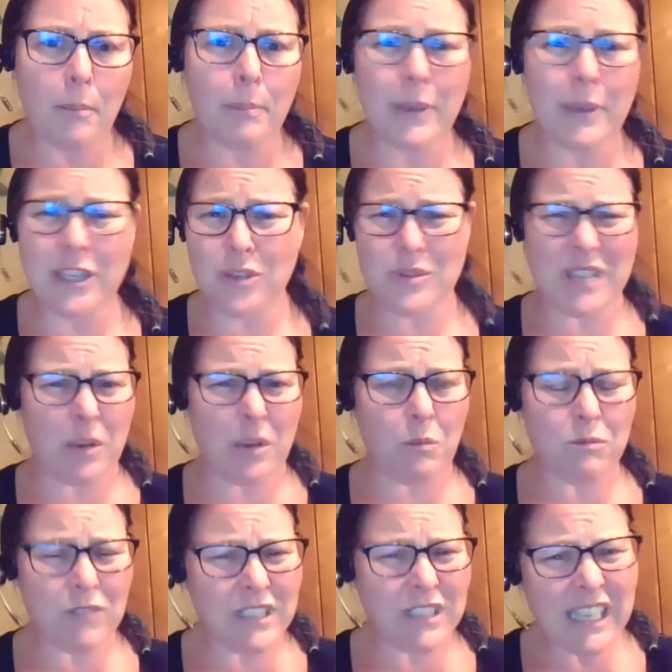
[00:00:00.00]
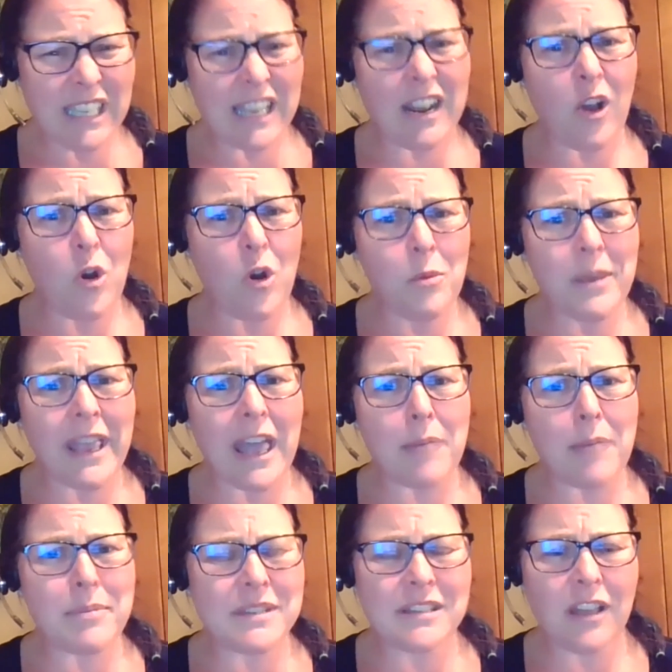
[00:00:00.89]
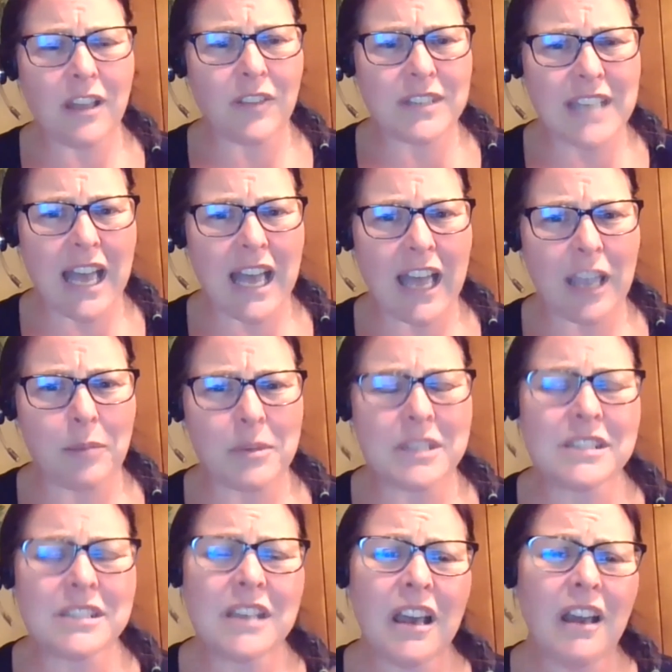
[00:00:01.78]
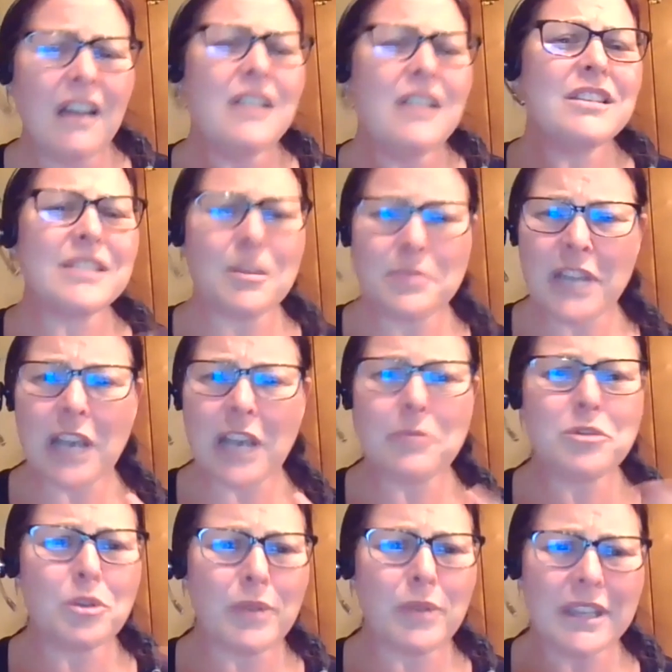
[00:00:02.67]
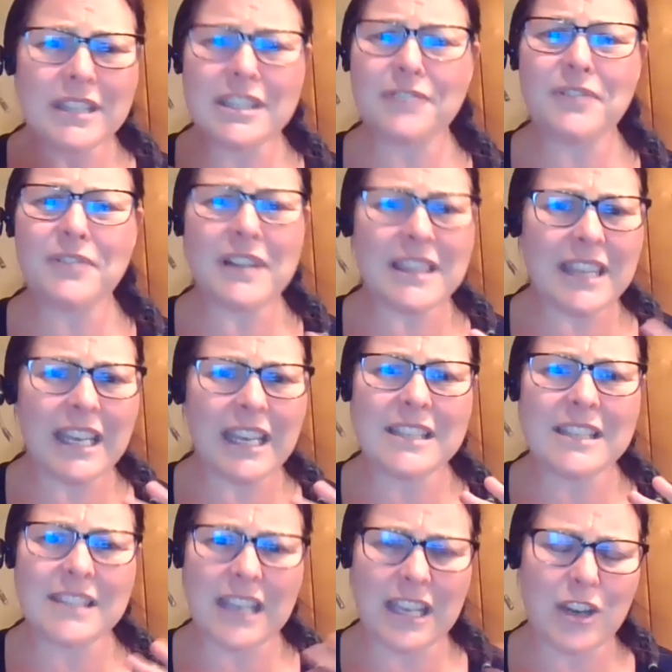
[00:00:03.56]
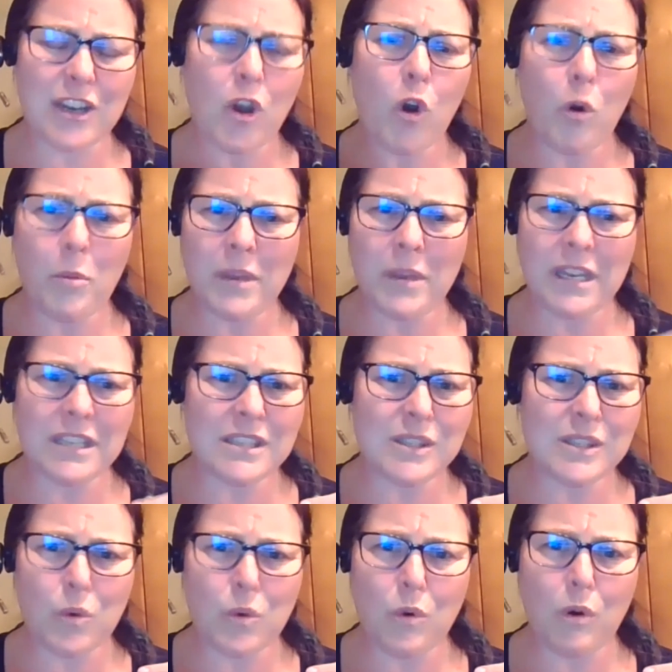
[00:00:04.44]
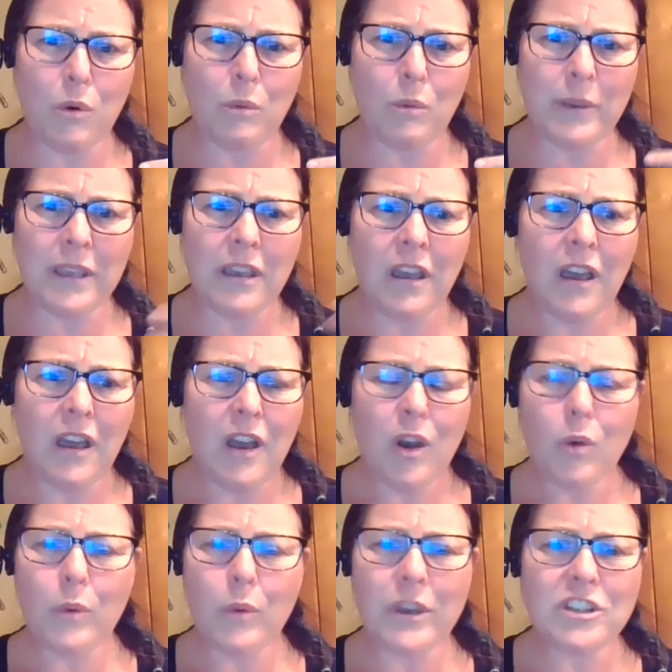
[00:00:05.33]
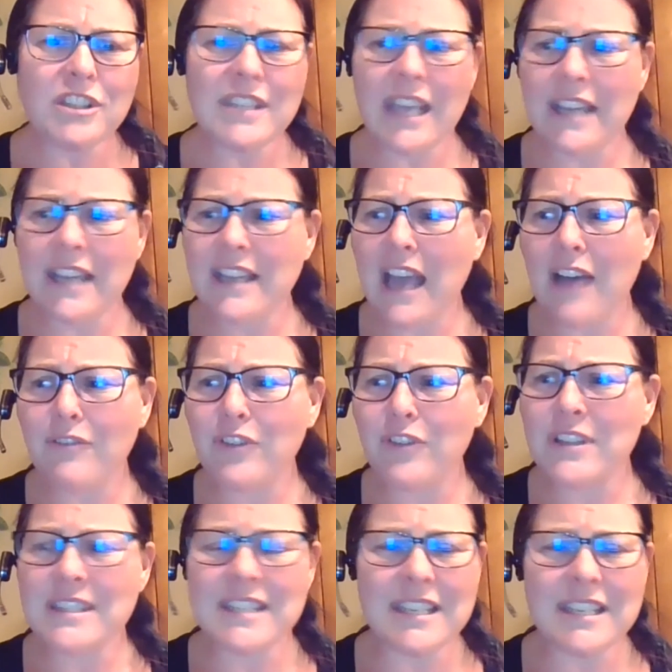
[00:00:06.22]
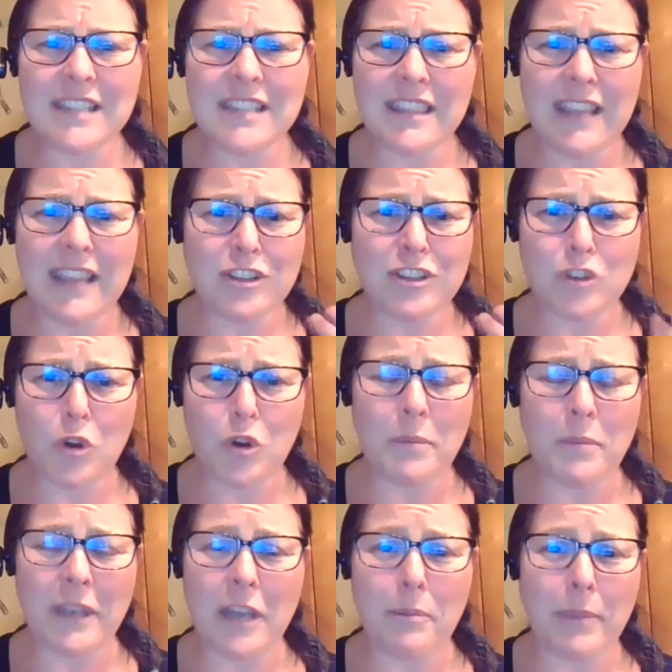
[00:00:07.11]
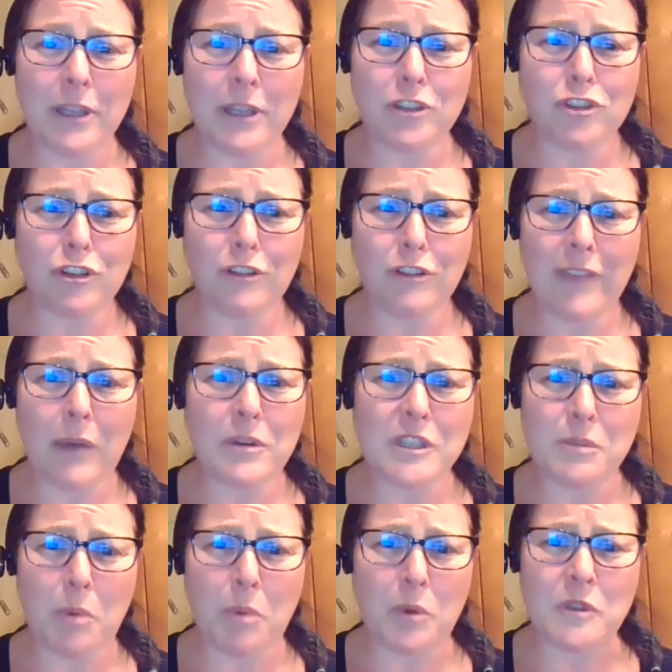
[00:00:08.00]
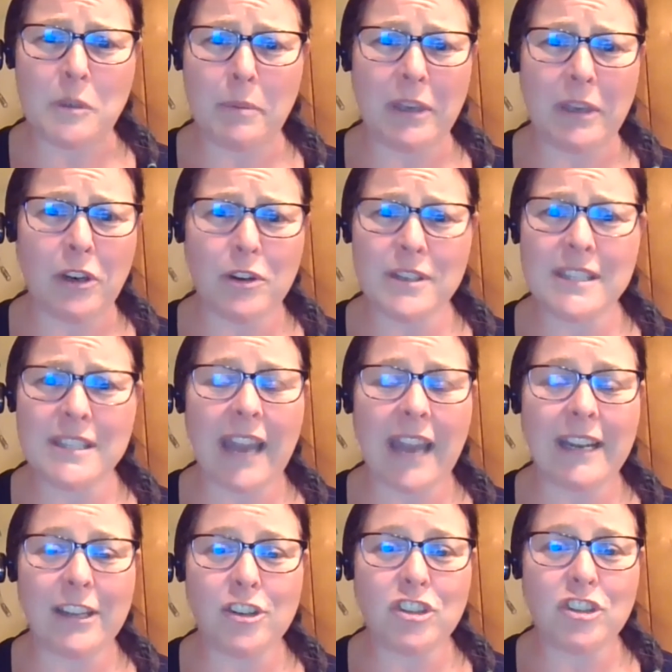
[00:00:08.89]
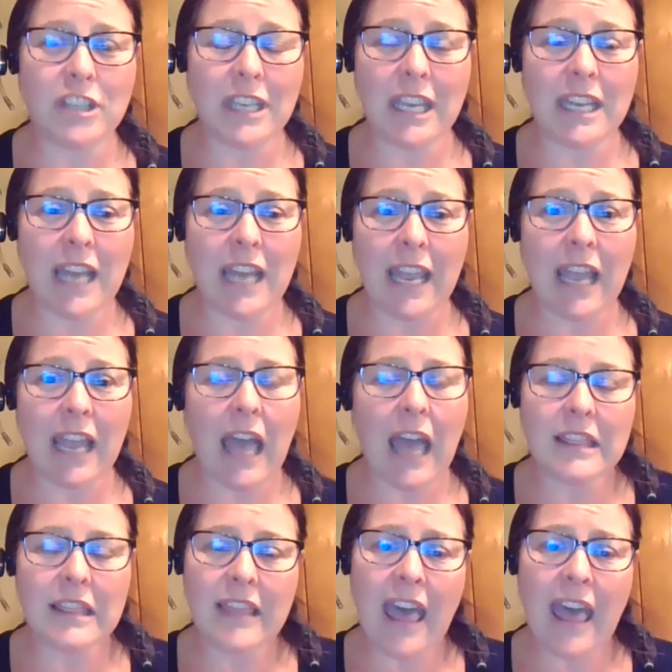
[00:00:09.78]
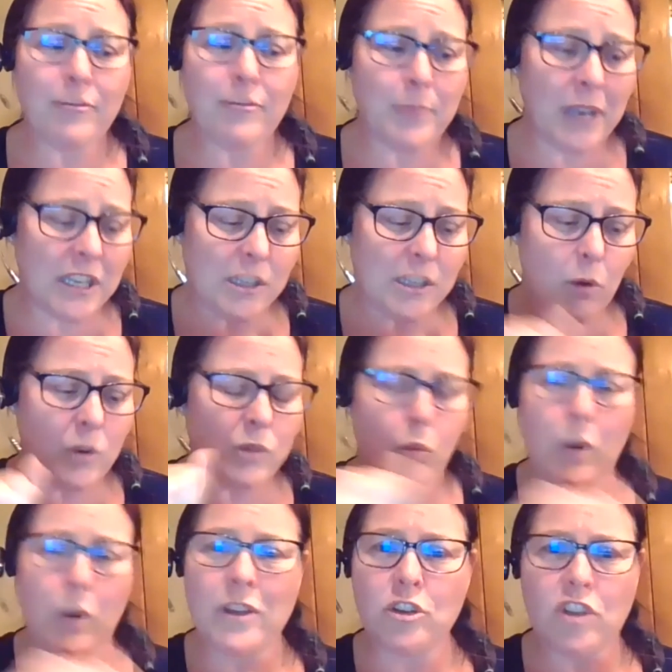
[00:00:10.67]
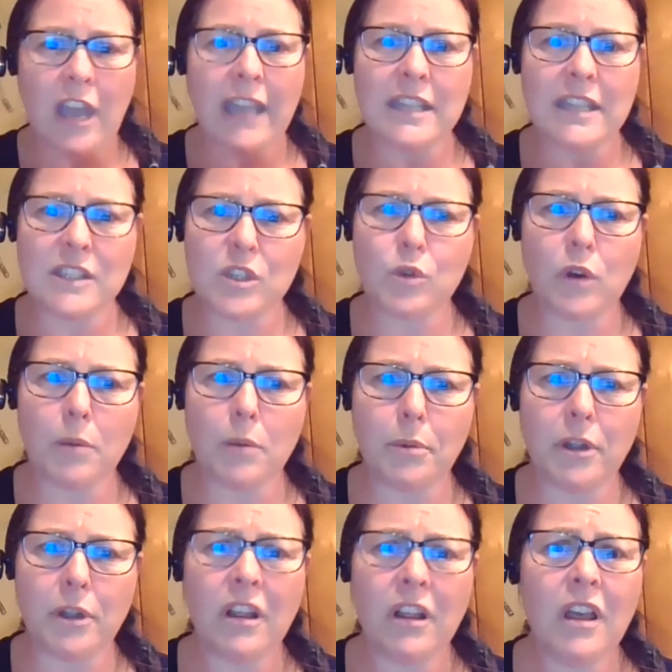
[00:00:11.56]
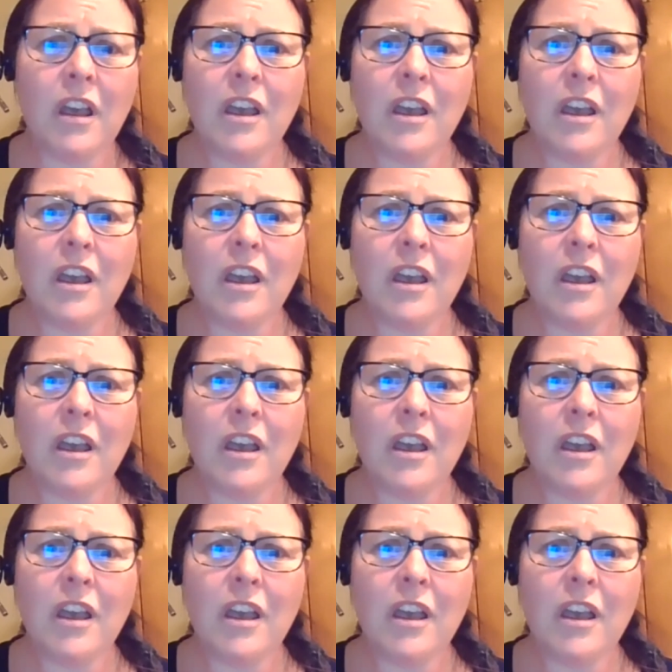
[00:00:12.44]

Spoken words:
But you say, really at home, it happens all the time. Because sometimes you get different things in home and in school. We just had conferences and they showed me a picture that was supposed to be her sign-in sheet. And I laughed because it was one giant scribble.